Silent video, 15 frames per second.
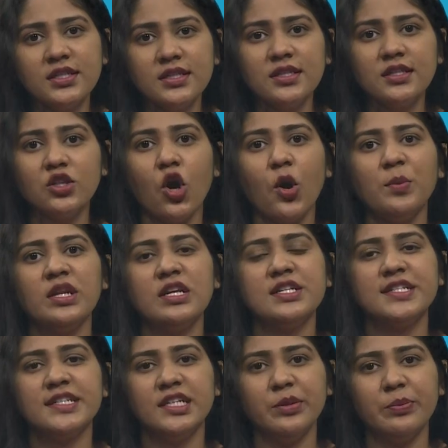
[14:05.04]
in the nominal
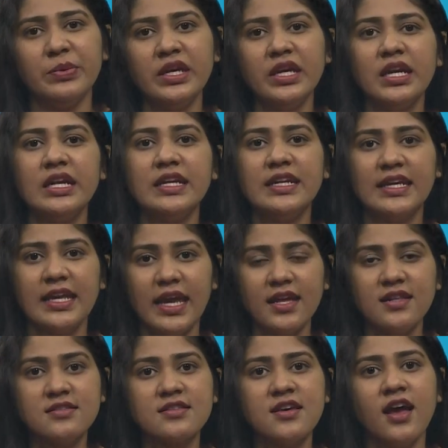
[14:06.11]
GDP
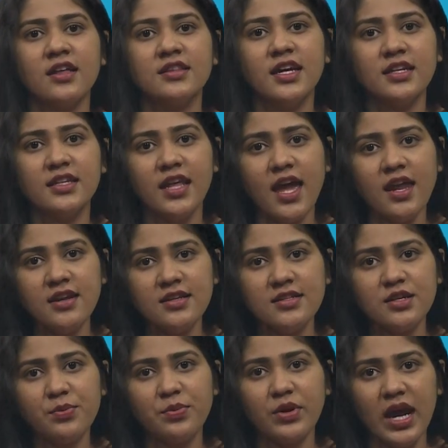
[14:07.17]
indicates that there
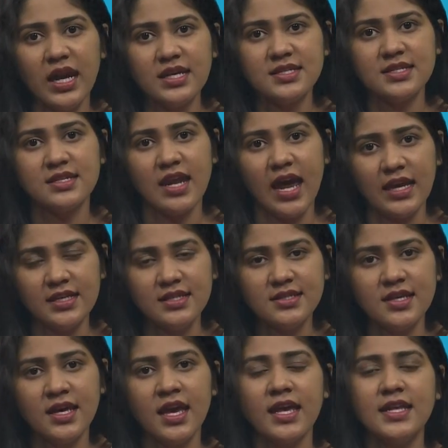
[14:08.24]
is a price
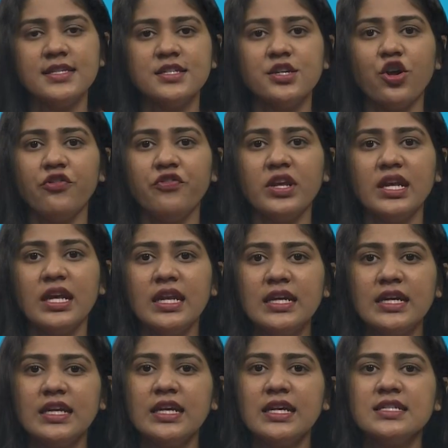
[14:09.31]
rise instead of an
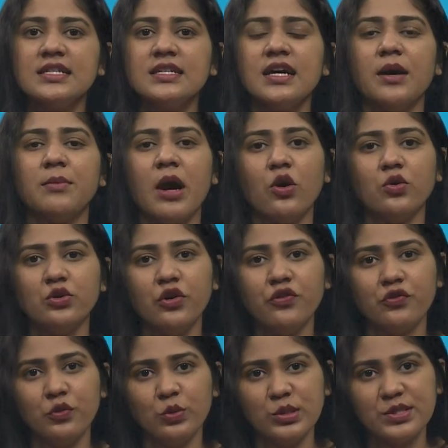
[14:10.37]
increase in amount
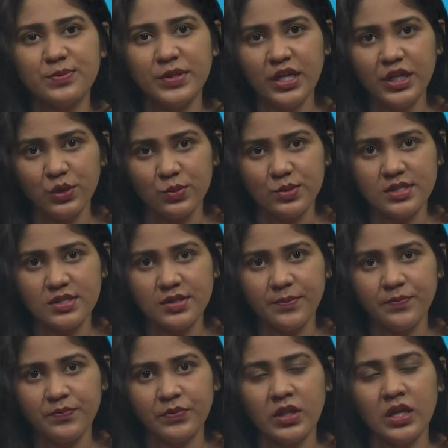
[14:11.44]
of goods produced.
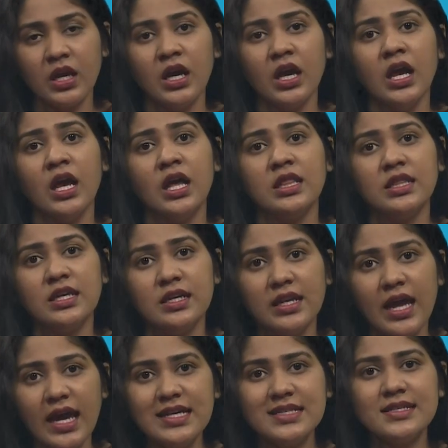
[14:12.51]
The
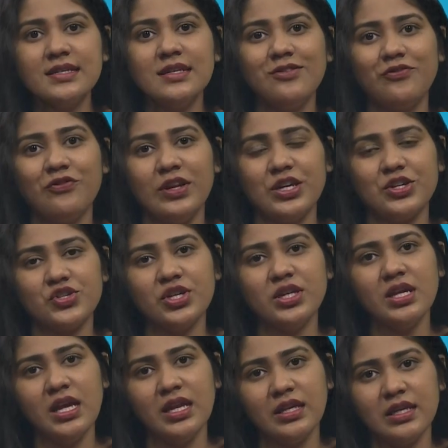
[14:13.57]
rise in inflation
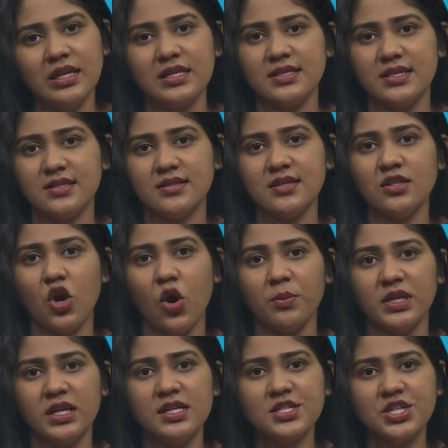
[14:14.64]
increases the
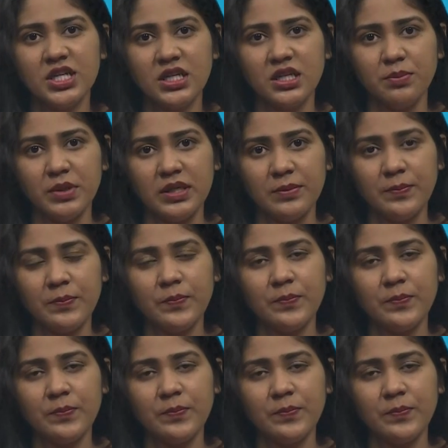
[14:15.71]
nominal GDP.